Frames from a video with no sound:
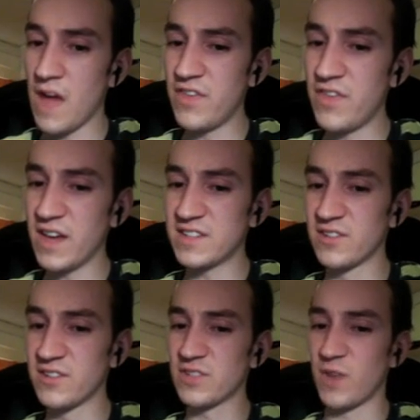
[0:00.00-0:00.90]
I think I
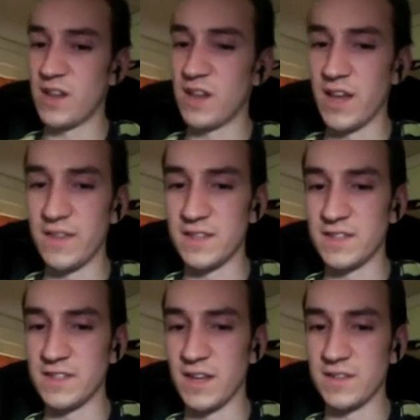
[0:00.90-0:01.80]
still just want to land the
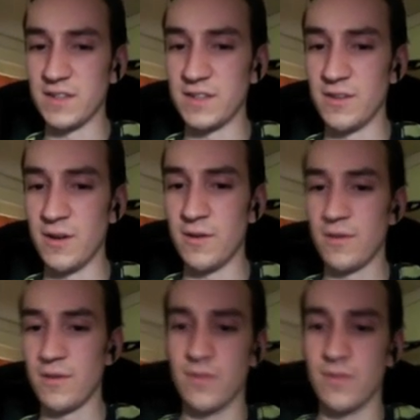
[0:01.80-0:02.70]
Ascendancy, though.
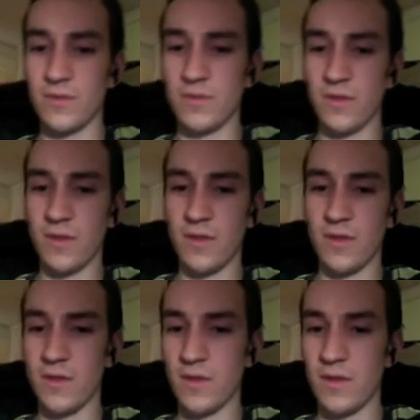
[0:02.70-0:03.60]

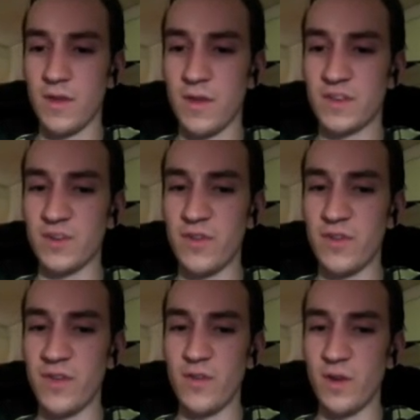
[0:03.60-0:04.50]
So I
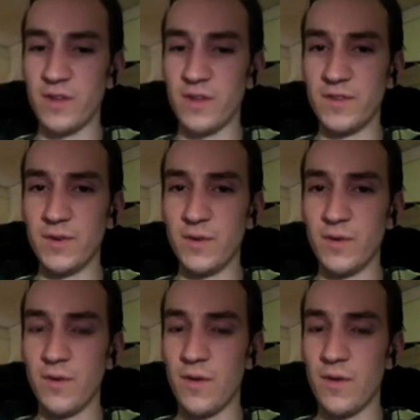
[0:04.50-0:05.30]
think what I'll do...